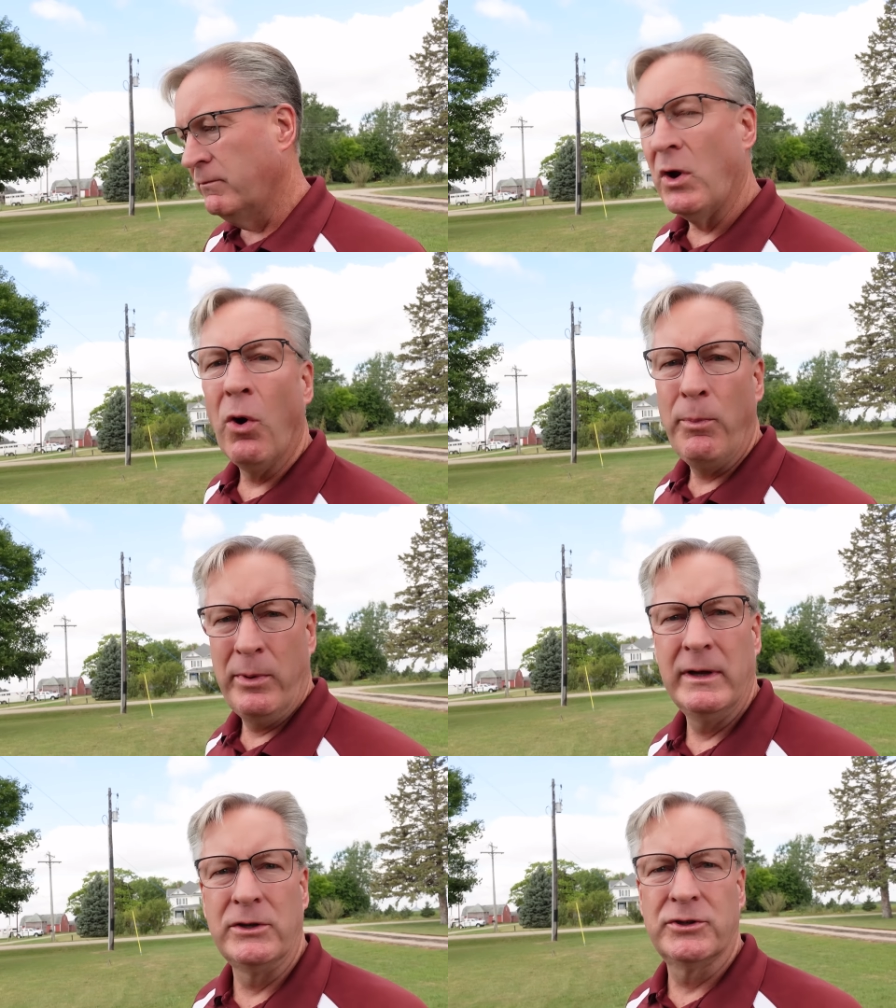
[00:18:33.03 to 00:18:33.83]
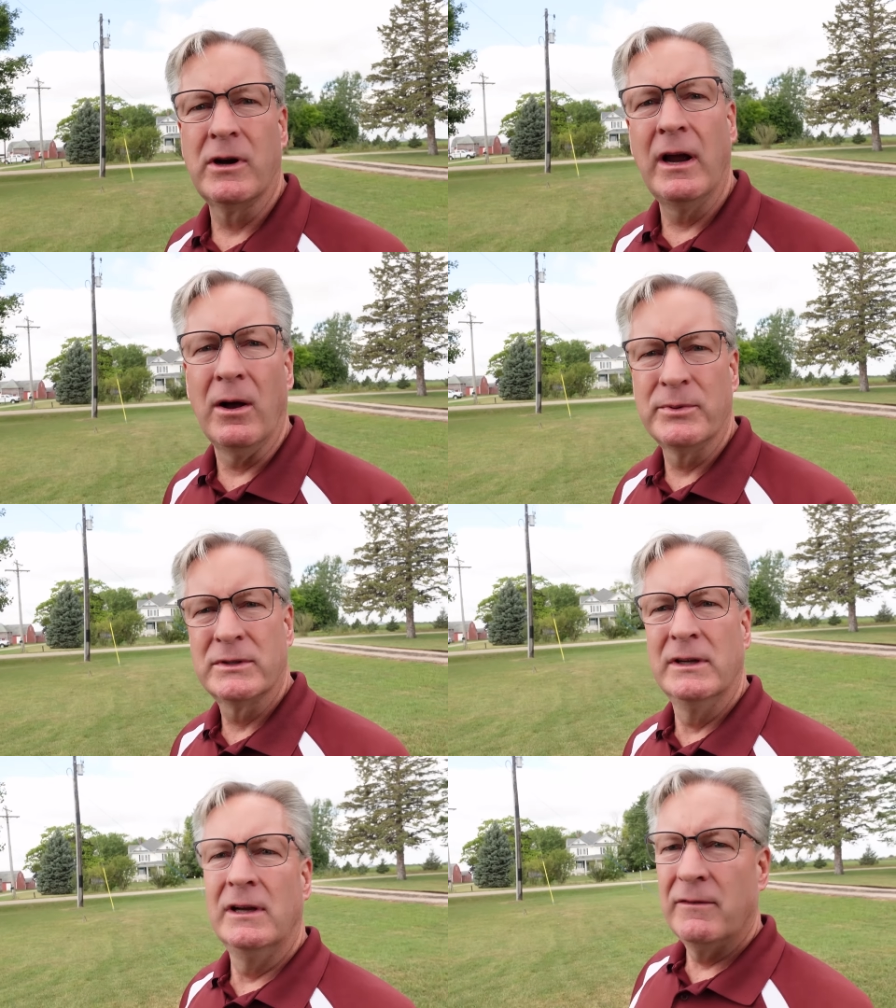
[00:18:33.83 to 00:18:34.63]
Nope, it sure
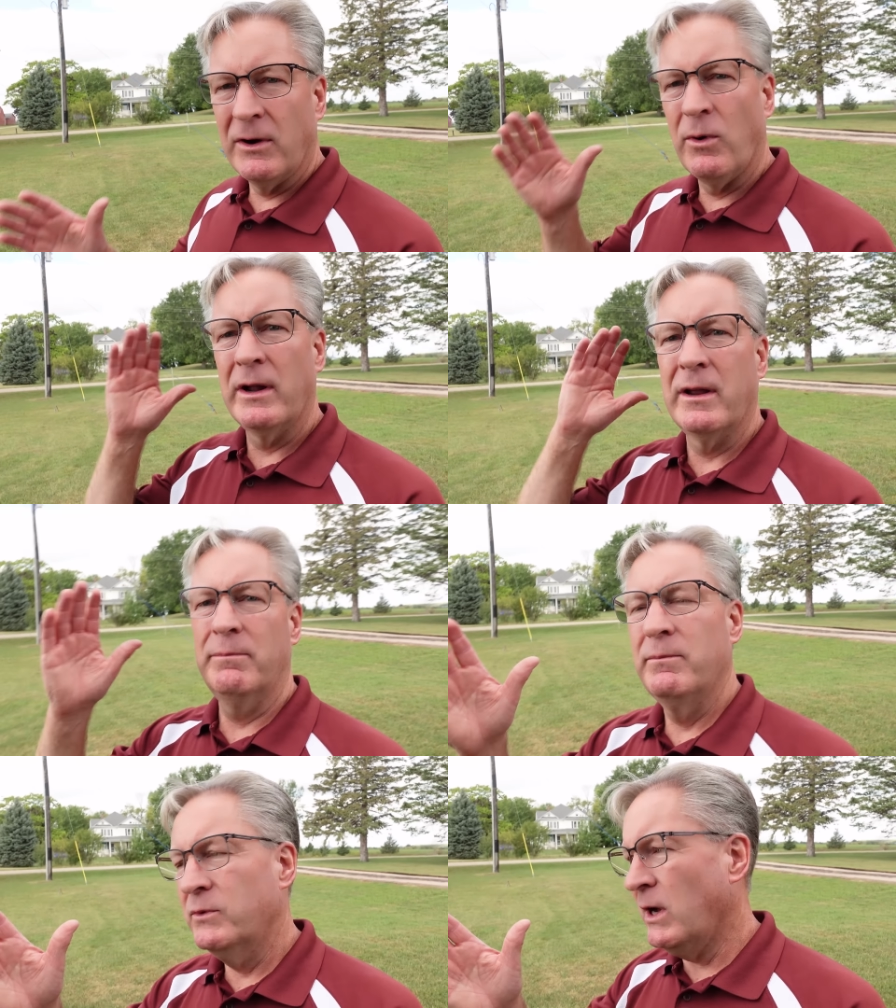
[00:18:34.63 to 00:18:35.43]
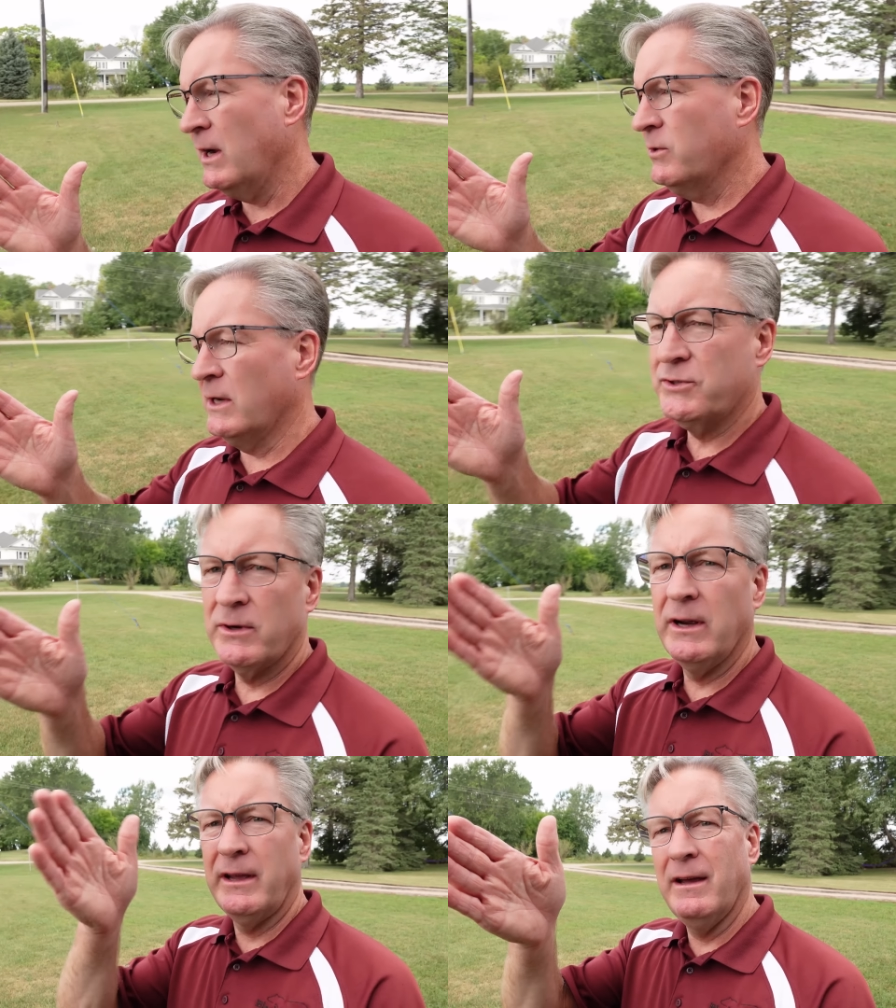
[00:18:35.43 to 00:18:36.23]
helps. If I want to talk to
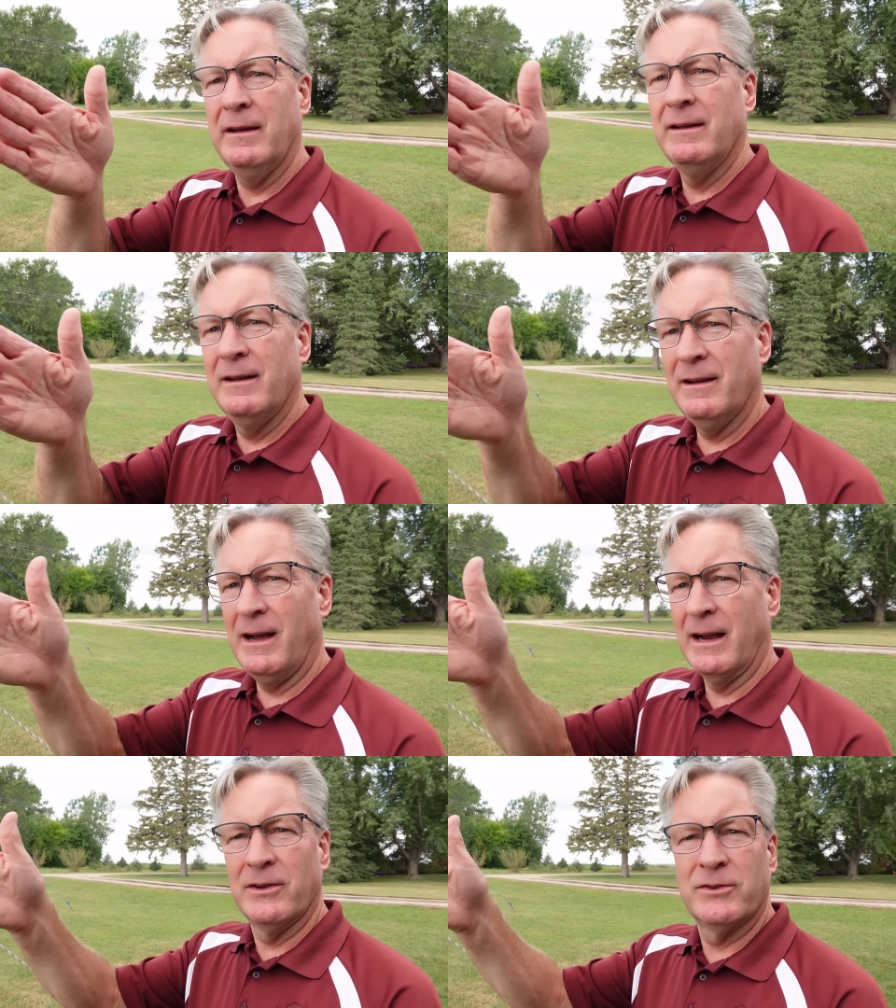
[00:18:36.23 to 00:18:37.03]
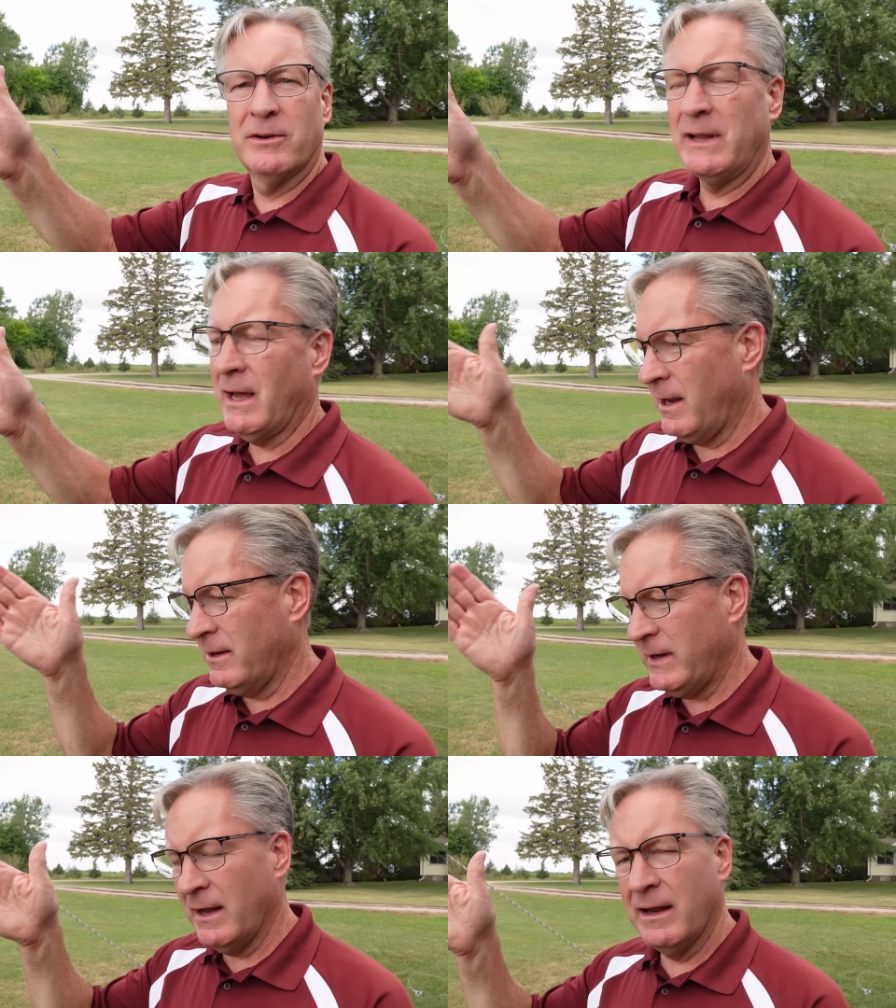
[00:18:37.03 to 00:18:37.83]
Australia, I can turn that
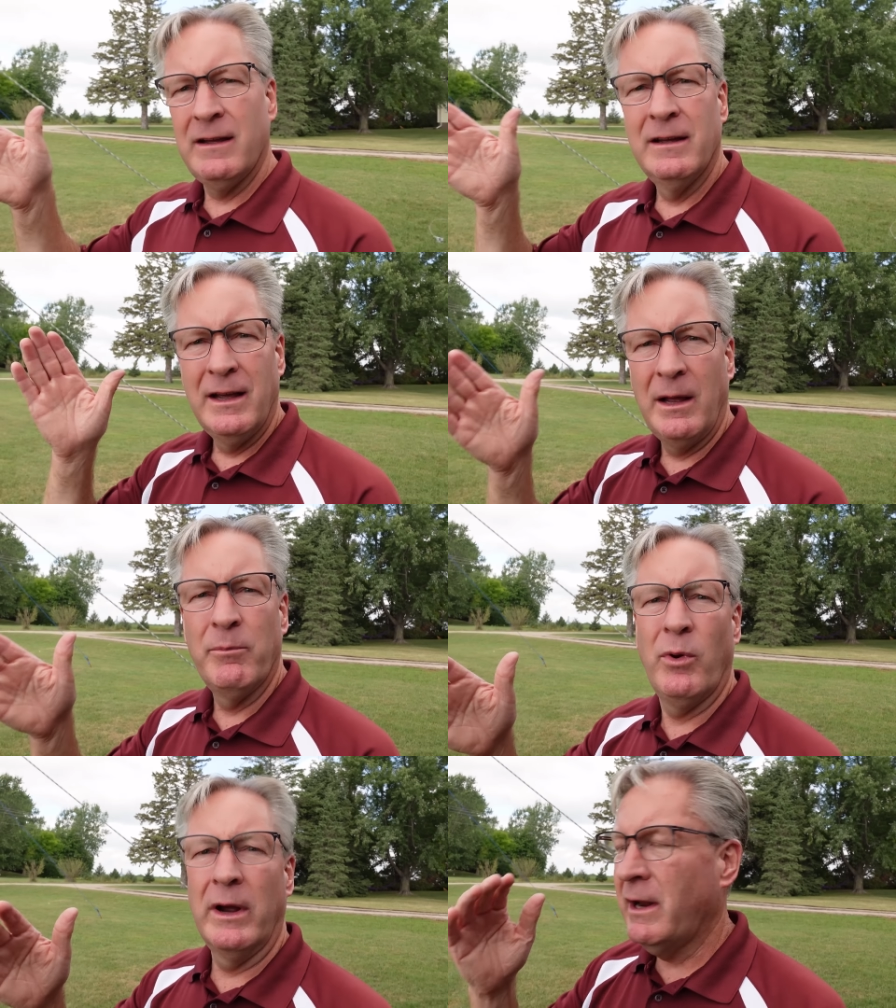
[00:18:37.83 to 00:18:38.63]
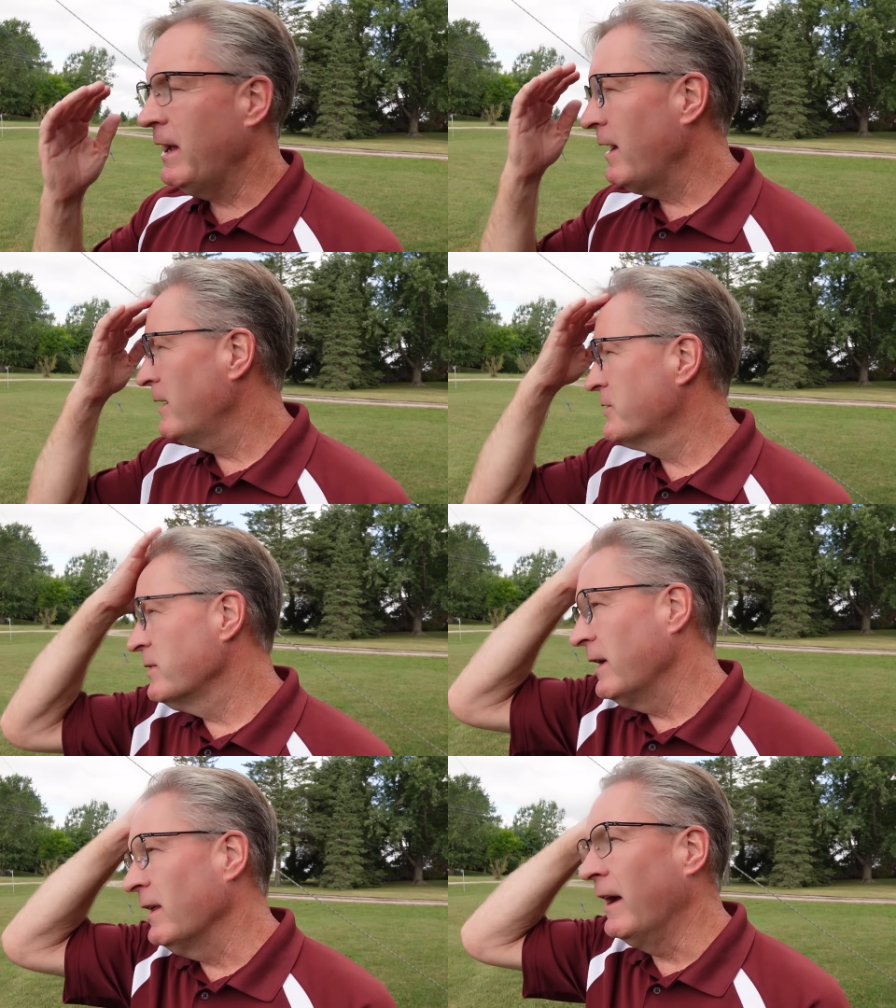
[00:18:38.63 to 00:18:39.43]
antenna and point it at
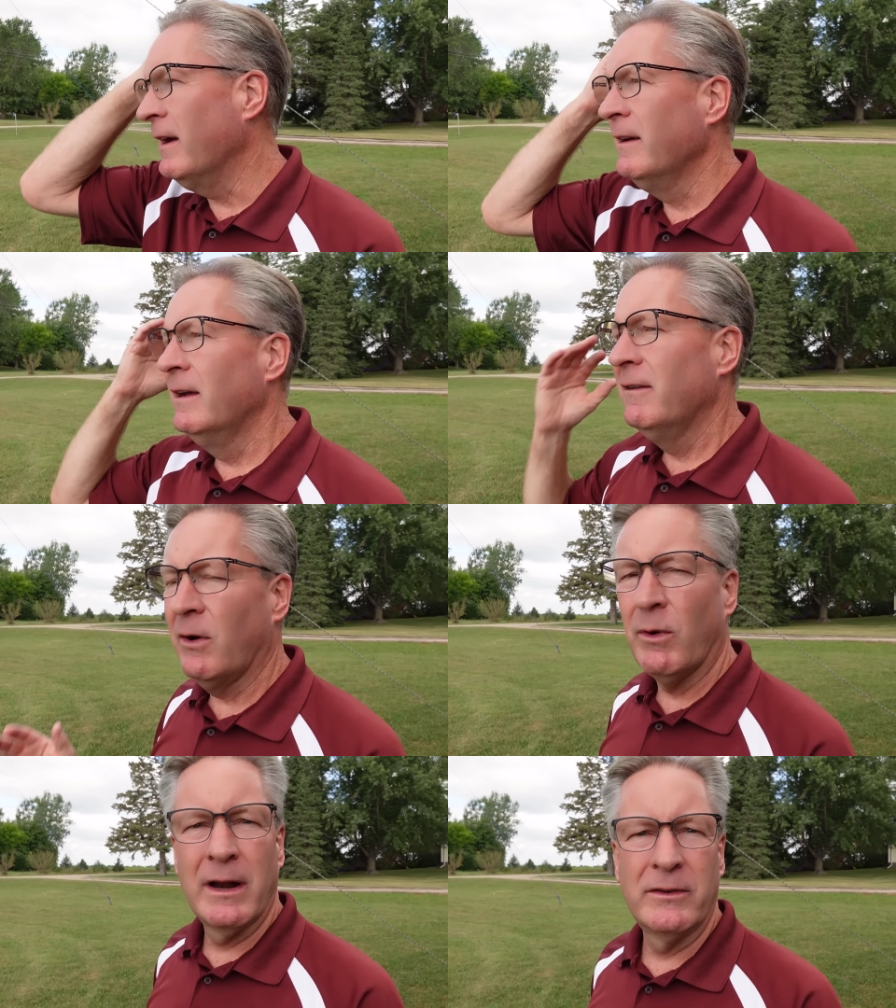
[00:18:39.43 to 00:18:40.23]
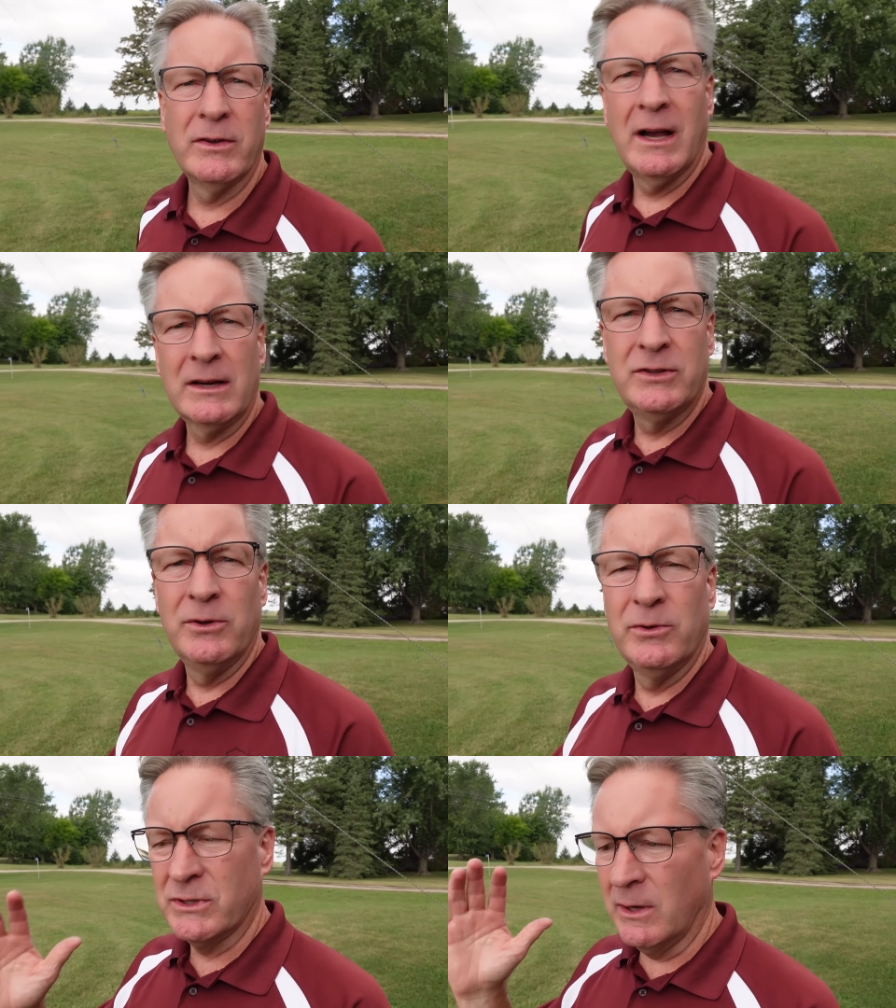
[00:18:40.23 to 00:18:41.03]
Australia. If I want to talk
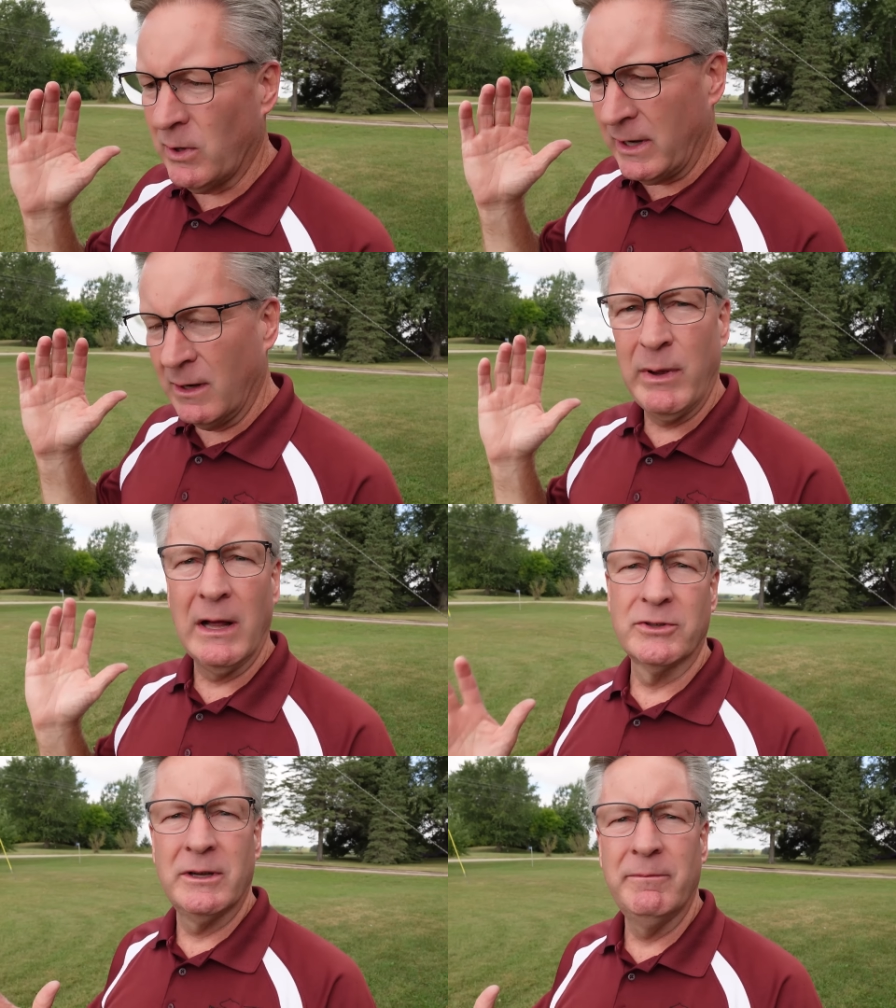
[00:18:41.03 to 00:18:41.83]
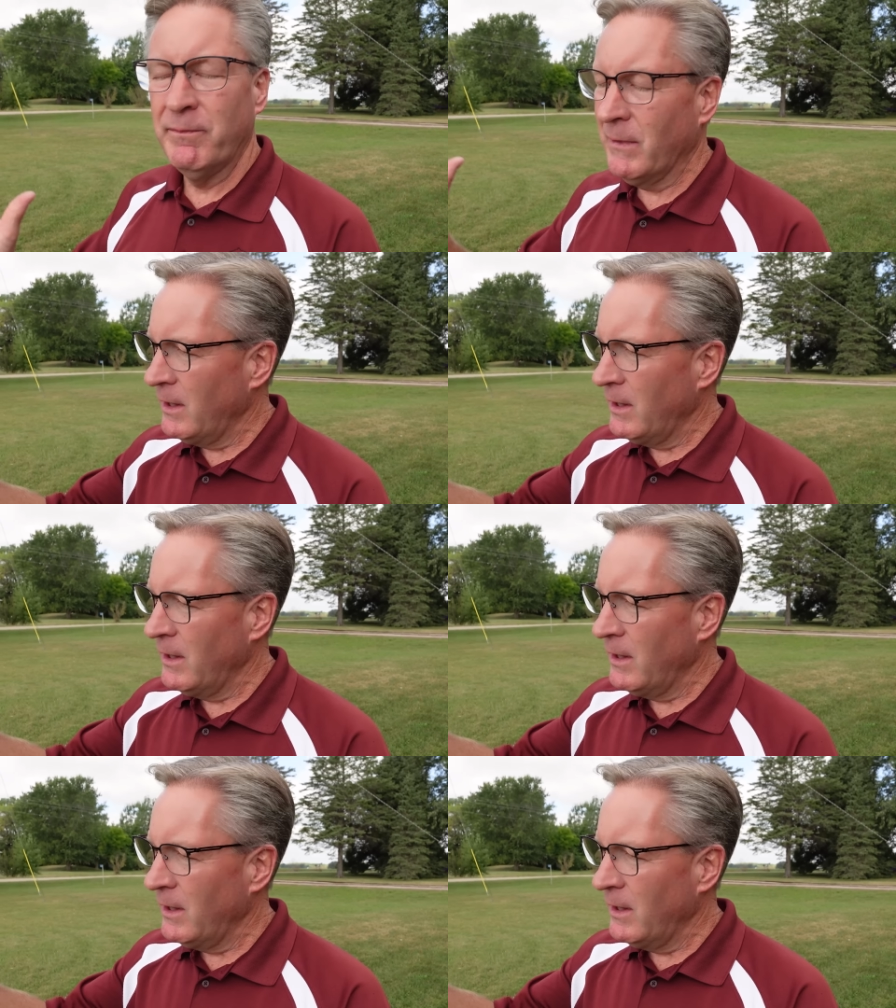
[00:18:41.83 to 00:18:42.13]
to someone in Belgium,